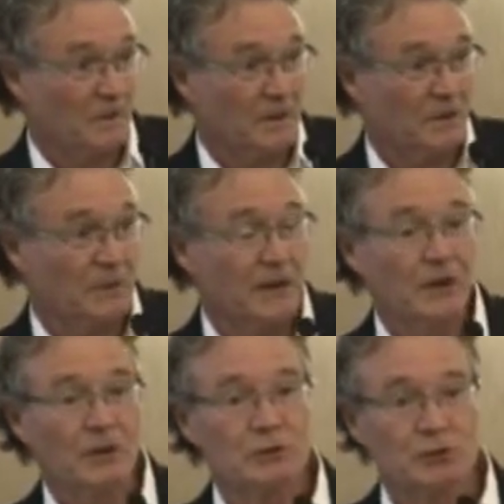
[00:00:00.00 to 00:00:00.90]
You know,
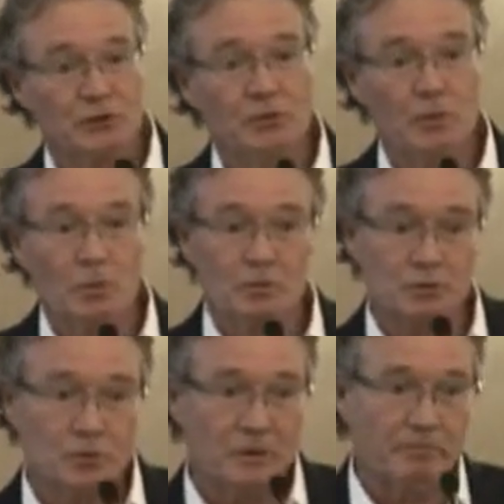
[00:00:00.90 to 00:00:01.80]

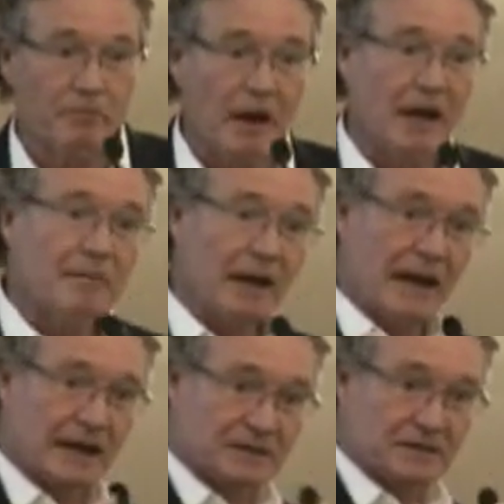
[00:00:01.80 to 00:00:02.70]
should we
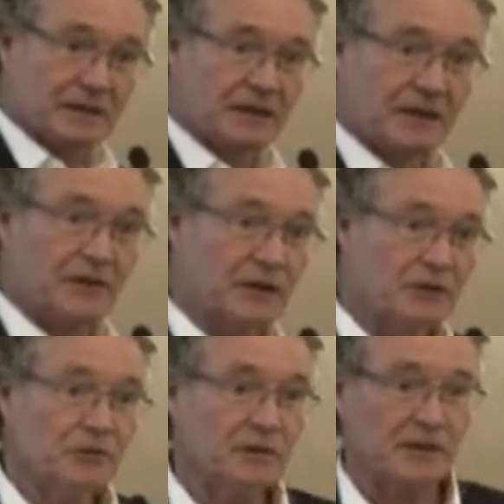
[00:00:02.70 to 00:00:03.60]
bypass the
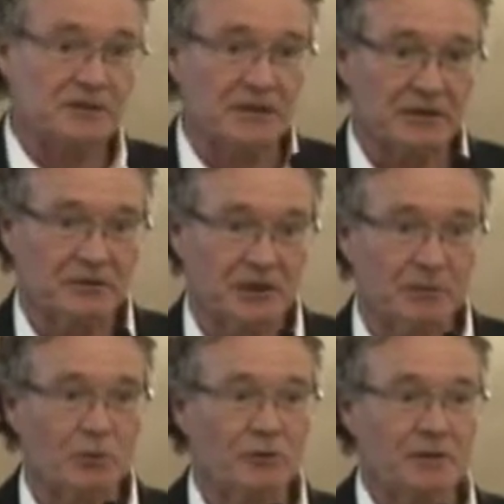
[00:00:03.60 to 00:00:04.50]
acute care sector and
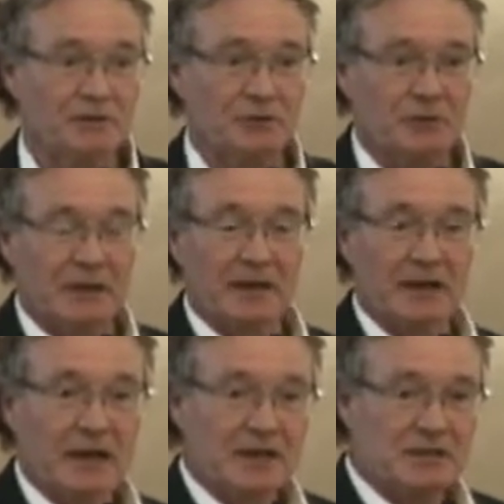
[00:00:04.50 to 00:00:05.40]
put her into a
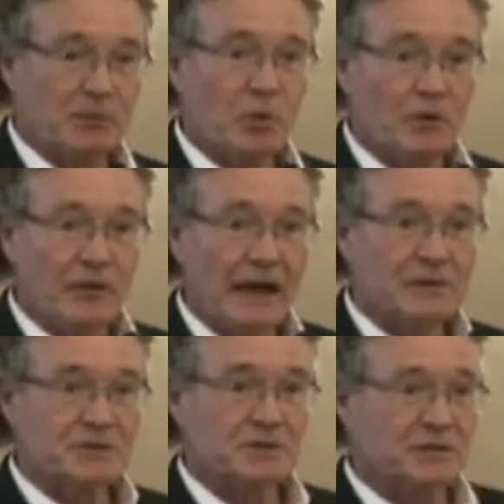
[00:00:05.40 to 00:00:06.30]
supportive
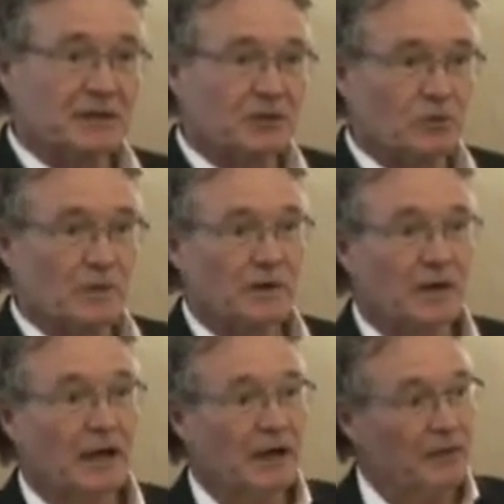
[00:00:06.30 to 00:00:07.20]
housing sector
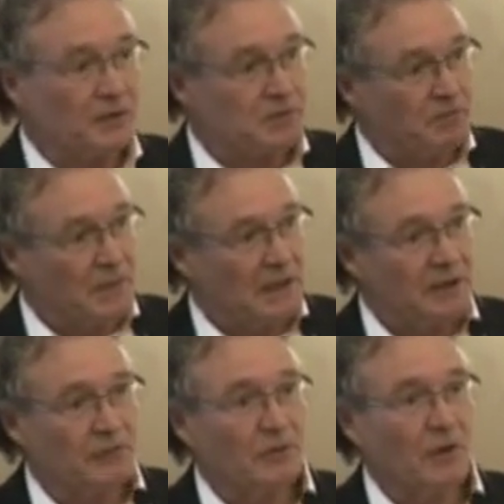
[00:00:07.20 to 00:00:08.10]
where there's
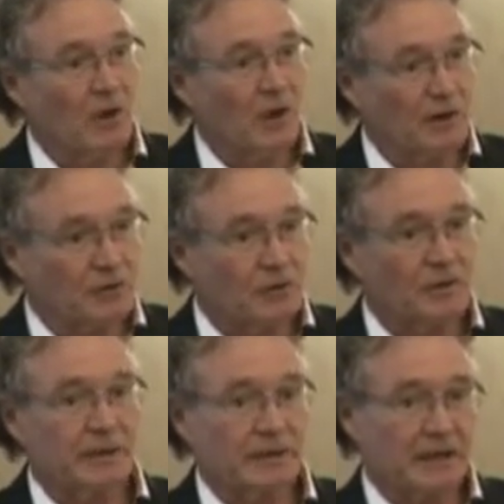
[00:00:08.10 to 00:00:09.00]
meaningful
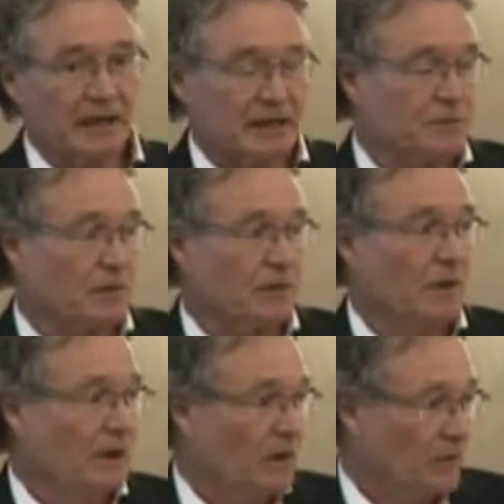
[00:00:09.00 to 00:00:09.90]
ongoing engagement
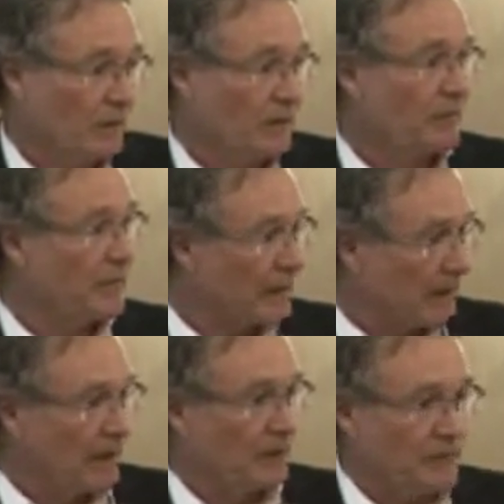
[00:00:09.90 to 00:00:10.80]
with
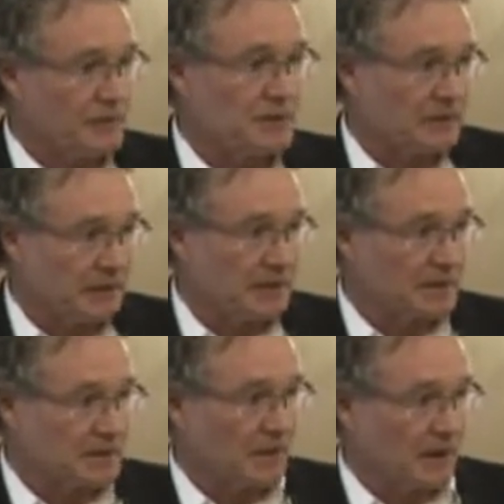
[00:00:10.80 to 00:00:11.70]
mental health
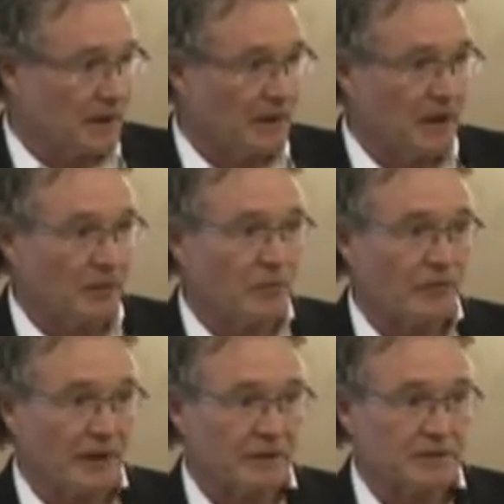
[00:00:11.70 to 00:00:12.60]
facilities, care
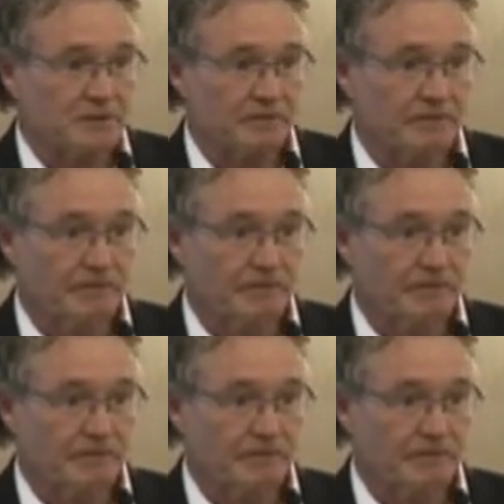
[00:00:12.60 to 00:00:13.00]
providers?